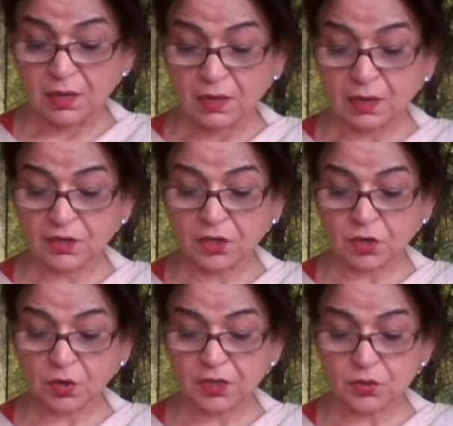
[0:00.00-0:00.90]
lighting
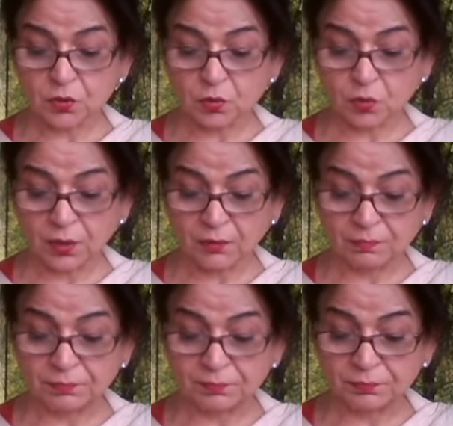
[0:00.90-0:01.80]
on his own,
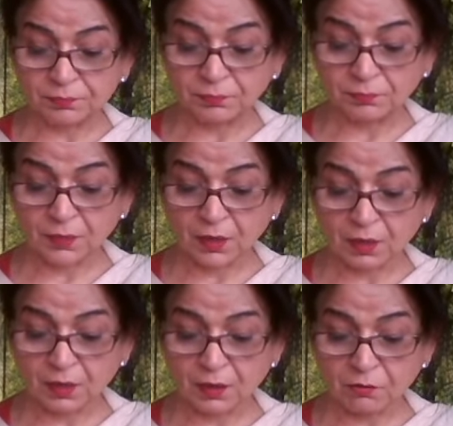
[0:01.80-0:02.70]

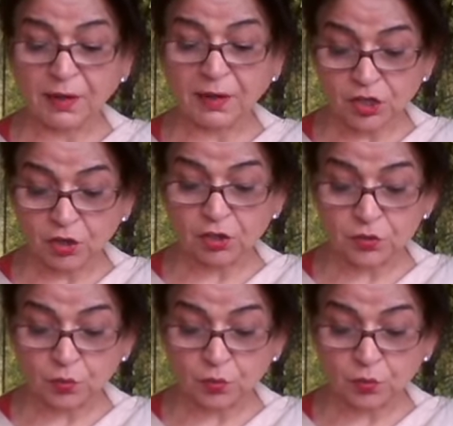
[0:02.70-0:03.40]
the fighting on his